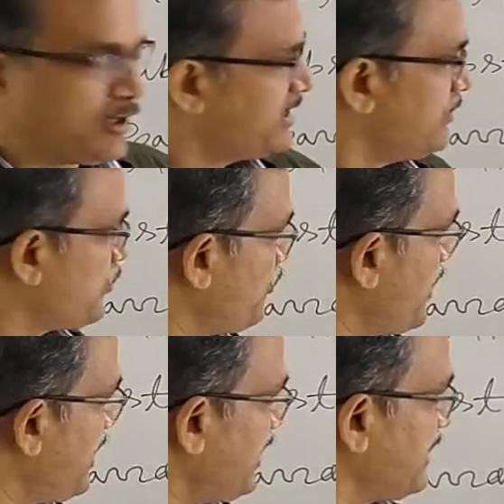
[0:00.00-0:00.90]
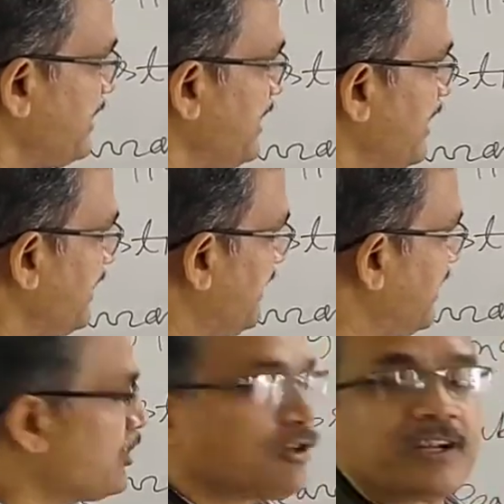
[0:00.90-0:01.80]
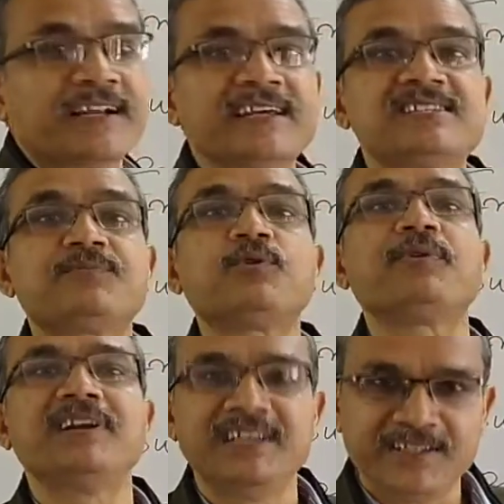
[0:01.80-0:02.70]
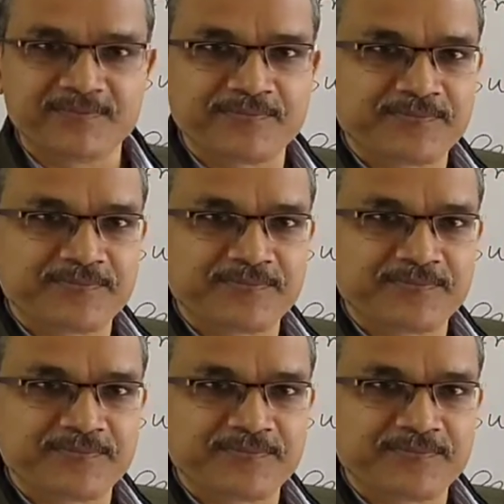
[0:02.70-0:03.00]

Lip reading: Not in proper, they are not organized properly.